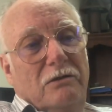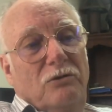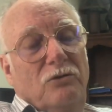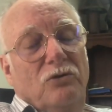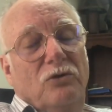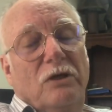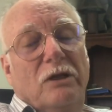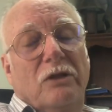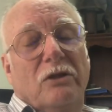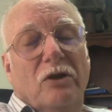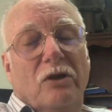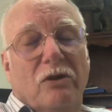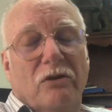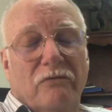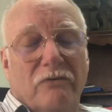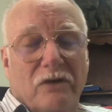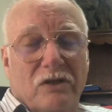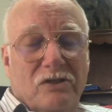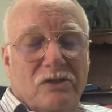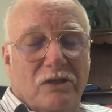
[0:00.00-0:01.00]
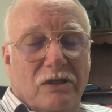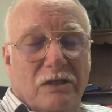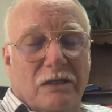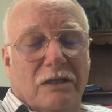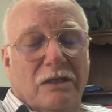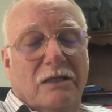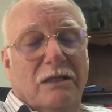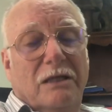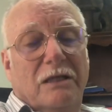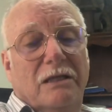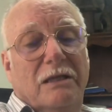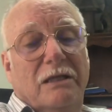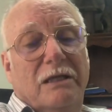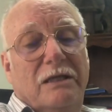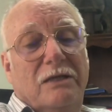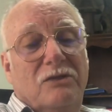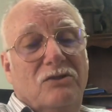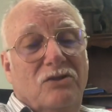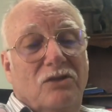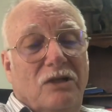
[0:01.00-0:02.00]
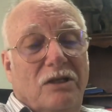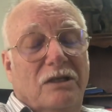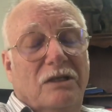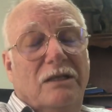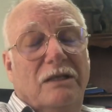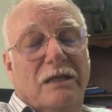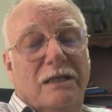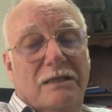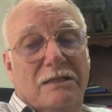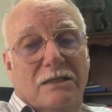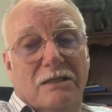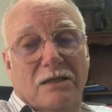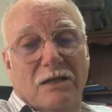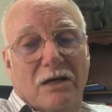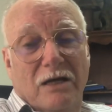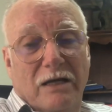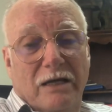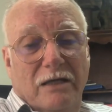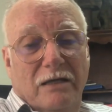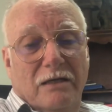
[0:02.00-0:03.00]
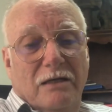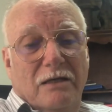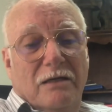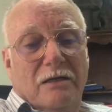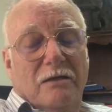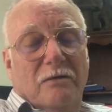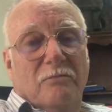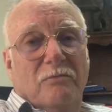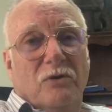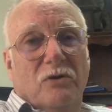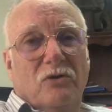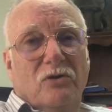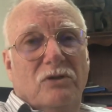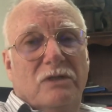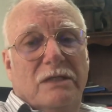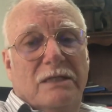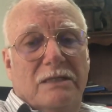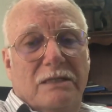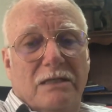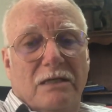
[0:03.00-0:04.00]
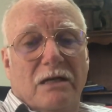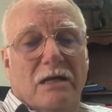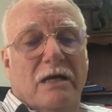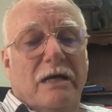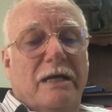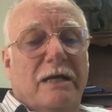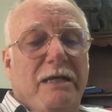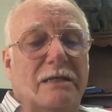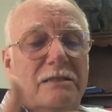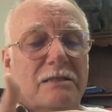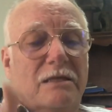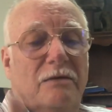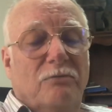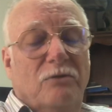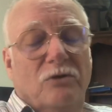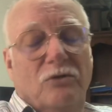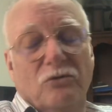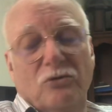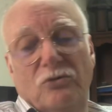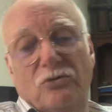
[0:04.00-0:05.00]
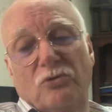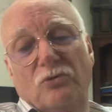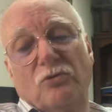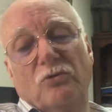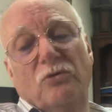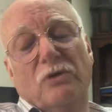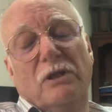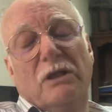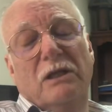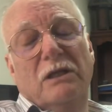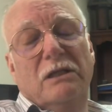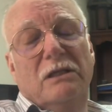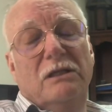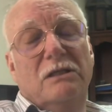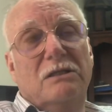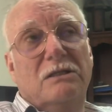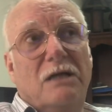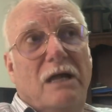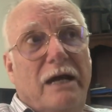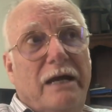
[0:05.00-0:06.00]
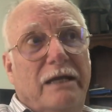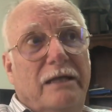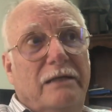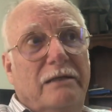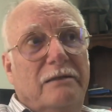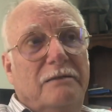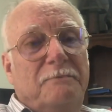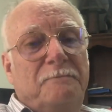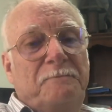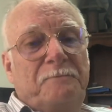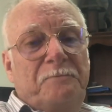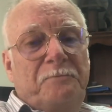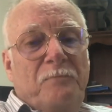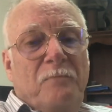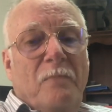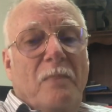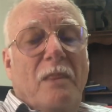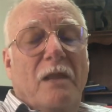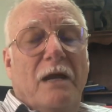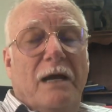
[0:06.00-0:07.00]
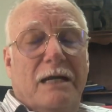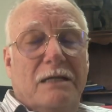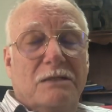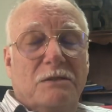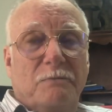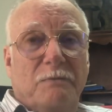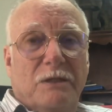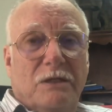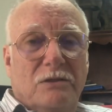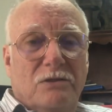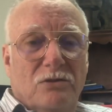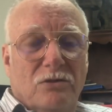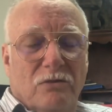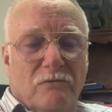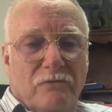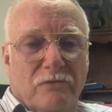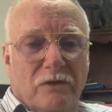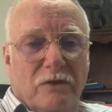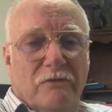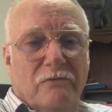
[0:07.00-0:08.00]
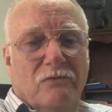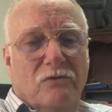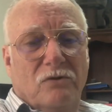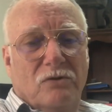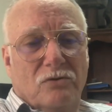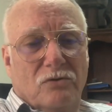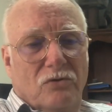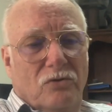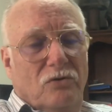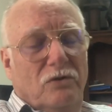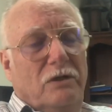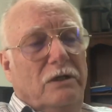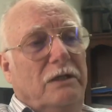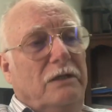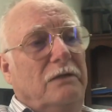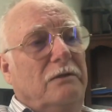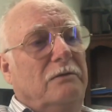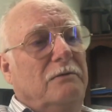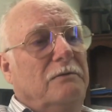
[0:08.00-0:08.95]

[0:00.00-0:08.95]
during the university that they studied ACI because ACI has something to do with the design aspects of reinforced concrete.